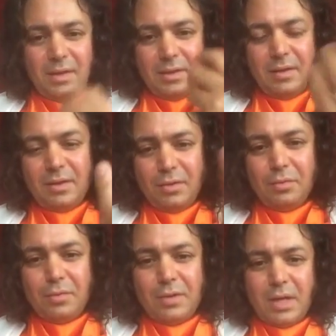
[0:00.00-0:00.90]
that you
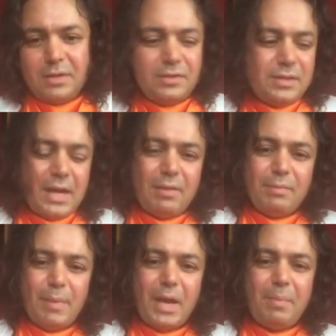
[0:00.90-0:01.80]
go to a doctor, say I have a
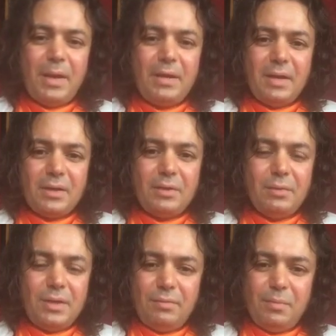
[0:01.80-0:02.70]
back pain, doctor will
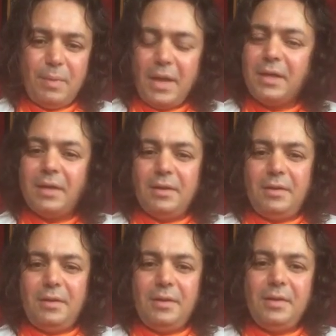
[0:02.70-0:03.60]
give you painkiller,
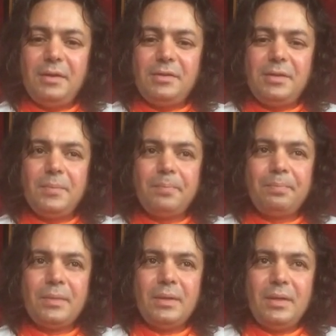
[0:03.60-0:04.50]
you see.
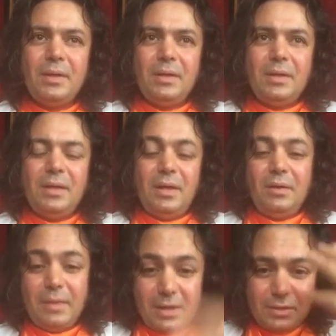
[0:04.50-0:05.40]

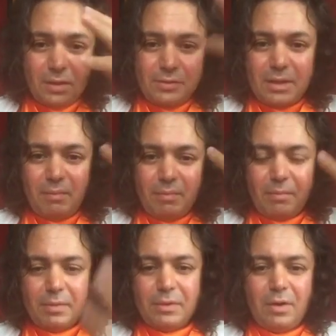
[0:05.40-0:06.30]
That is all stemming
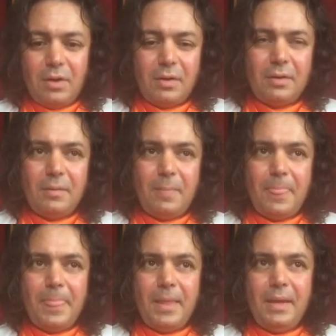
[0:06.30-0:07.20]
from the thought.
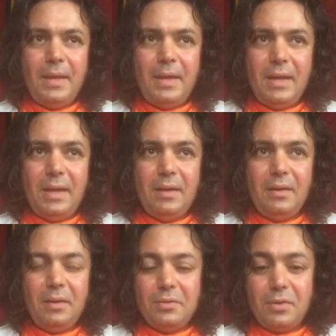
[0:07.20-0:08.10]
And
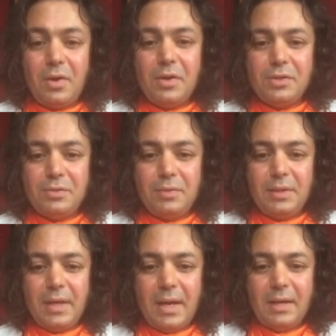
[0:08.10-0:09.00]
all the thought is doing
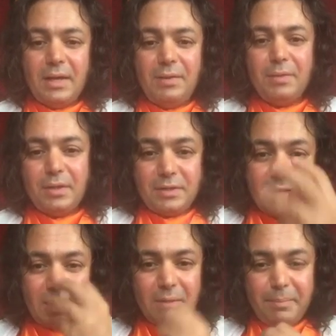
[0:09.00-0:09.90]
that. Even
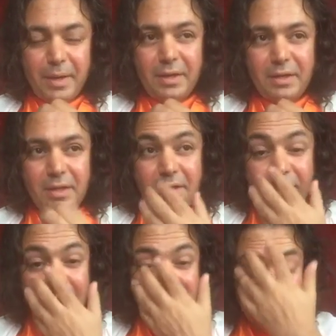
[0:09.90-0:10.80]
taking the
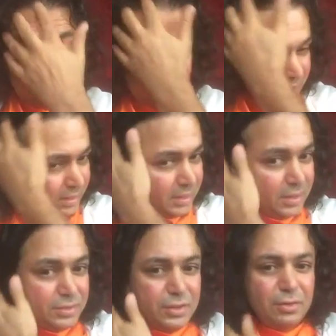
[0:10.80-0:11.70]
painkiller, you
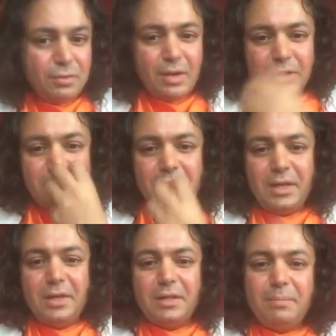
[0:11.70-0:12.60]
see, you're actually
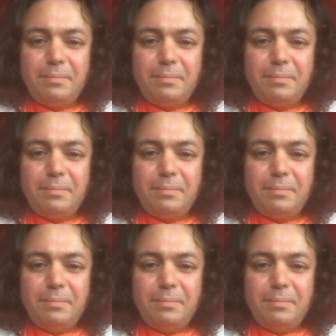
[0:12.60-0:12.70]
killing the